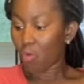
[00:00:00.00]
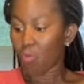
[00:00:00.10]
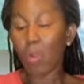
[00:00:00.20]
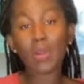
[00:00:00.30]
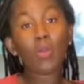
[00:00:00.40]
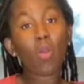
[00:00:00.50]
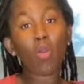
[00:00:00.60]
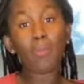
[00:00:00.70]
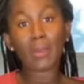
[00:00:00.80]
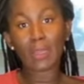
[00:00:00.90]
1
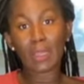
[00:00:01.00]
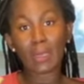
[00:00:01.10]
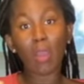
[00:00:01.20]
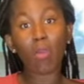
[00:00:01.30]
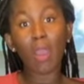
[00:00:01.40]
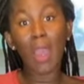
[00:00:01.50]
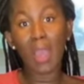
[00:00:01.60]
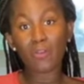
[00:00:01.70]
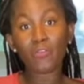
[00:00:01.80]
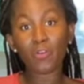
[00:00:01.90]
whole banana or
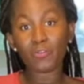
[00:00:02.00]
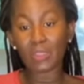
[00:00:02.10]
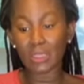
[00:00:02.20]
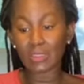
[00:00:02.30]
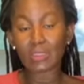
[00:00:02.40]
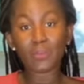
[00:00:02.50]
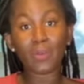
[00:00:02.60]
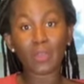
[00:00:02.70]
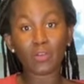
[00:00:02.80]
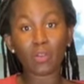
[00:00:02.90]
half of this,
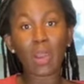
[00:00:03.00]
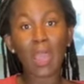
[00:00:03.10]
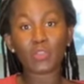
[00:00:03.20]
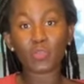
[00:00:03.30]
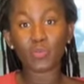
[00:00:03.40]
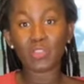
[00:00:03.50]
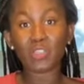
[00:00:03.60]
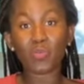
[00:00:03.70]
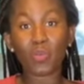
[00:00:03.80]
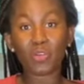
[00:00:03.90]
depending on how sweet
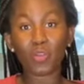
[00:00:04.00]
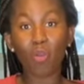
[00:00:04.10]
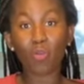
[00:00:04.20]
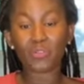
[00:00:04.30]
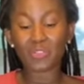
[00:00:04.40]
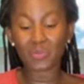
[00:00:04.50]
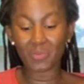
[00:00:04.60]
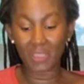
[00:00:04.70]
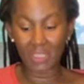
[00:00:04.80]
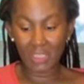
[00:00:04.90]
you want your oat to
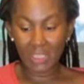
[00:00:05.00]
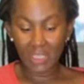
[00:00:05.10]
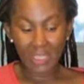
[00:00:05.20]
be.